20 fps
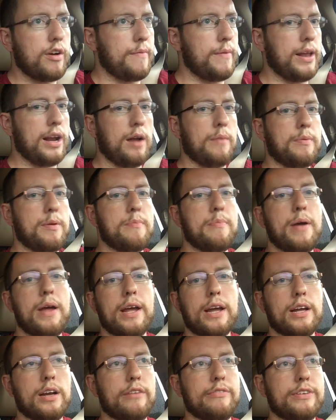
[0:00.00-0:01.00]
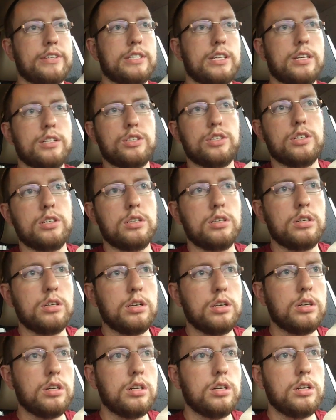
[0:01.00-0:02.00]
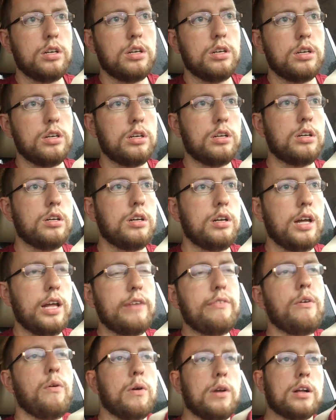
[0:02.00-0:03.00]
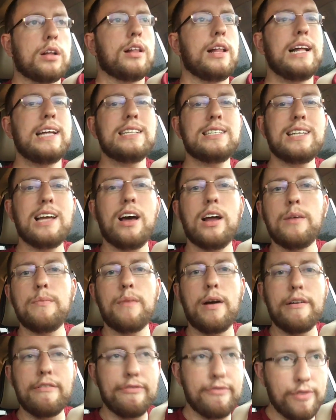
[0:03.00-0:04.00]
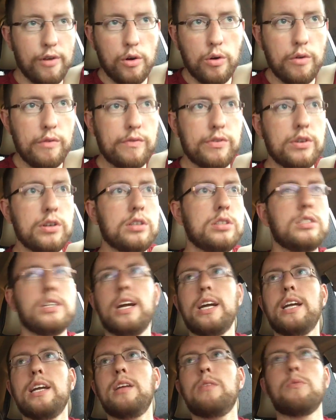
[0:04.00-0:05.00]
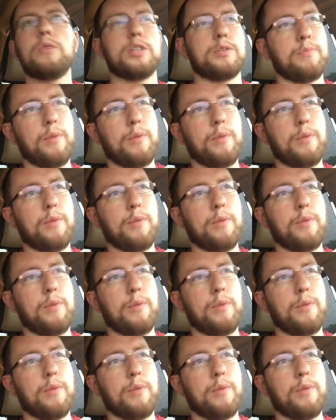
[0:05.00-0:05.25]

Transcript: I may not be paying enough attention. And if I want to glance down at my phone for a second, which